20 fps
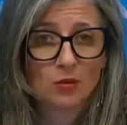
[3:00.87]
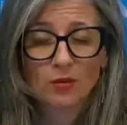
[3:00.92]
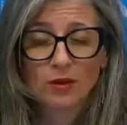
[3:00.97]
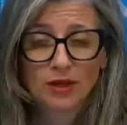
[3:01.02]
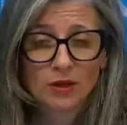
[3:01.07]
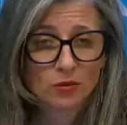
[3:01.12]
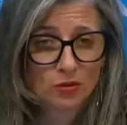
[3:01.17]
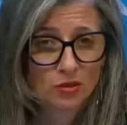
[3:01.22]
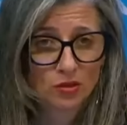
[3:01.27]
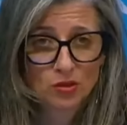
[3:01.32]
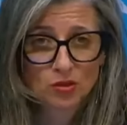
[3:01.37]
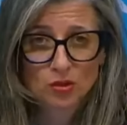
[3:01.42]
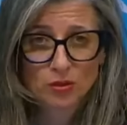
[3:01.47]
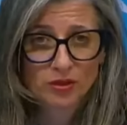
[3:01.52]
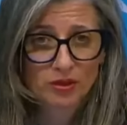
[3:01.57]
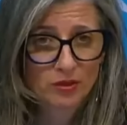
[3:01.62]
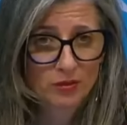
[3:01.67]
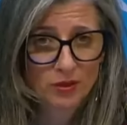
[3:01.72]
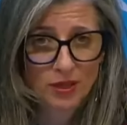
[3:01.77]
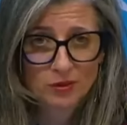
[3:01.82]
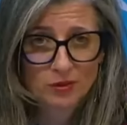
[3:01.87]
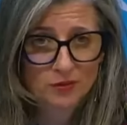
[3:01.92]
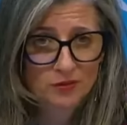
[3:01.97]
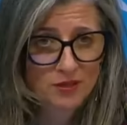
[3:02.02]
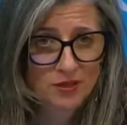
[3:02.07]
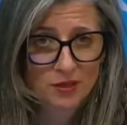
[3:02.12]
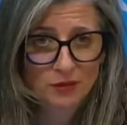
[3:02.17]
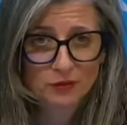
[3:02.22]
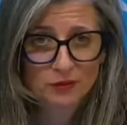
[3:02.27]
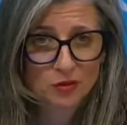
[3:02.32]
who cannot enjoy the right of
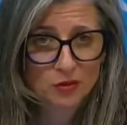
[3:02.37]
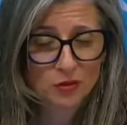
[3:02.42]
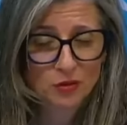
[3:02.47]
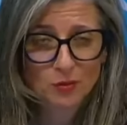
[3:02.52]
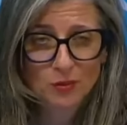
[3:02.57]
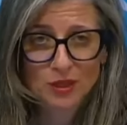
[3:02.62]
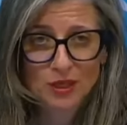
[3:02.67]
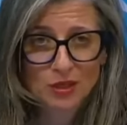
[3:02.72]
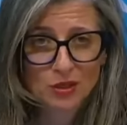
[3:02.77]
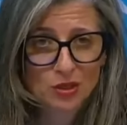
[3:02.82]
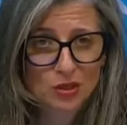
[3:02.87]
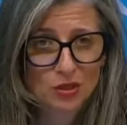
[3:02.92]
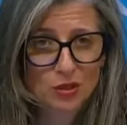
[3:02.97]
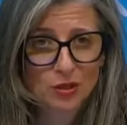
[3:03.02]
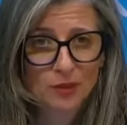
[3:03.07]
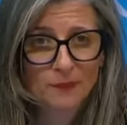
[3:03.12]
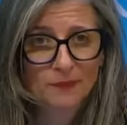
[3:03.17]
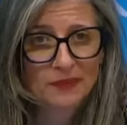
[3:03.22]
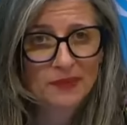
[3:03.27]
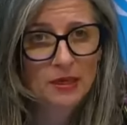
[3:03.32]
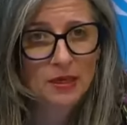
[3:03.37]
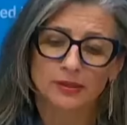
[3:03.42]
self-determination.